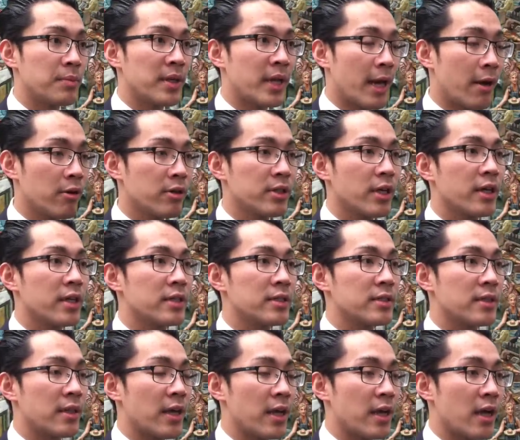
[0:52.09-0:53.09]
But
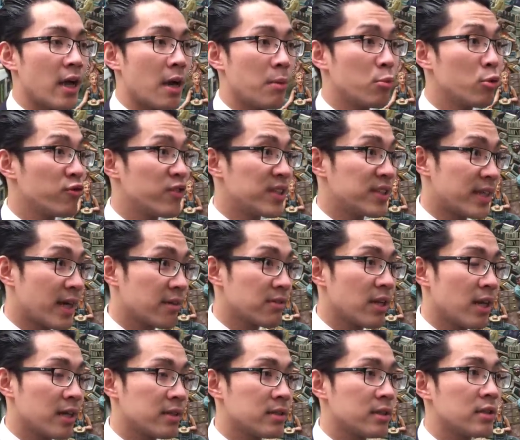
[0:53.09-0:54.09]
nowadays, they are moving down
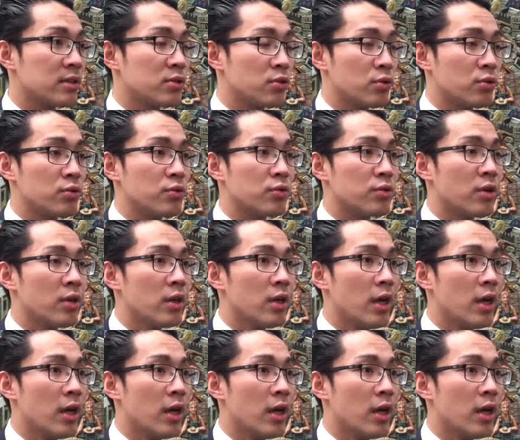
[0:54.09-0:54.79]
the ladder to